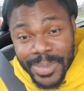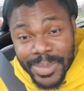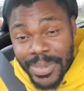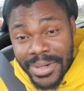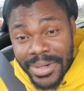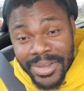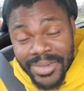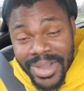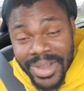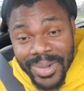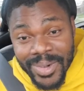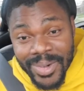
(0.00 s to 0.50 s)

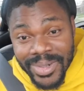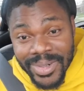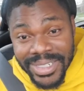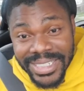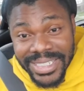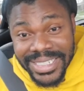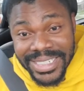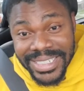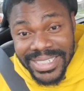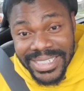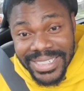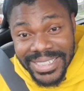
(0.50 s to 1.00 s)
problems is
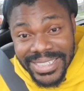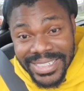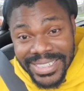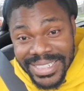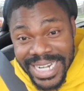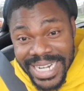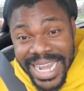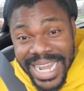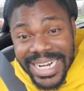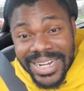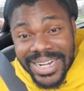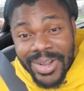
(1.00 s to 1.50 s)
not
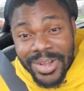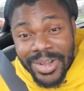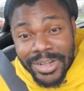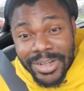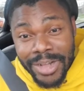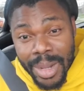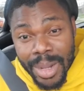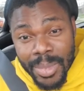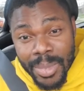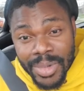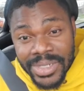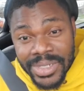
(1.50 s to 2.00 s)

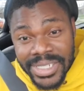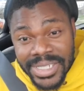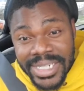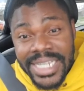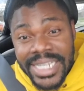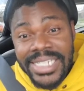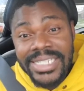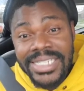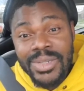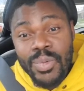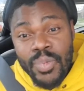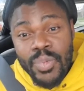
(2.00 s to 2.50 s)
it's not
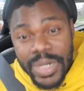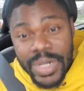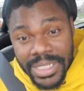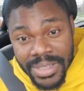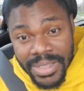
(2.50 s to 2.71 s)
spiritual.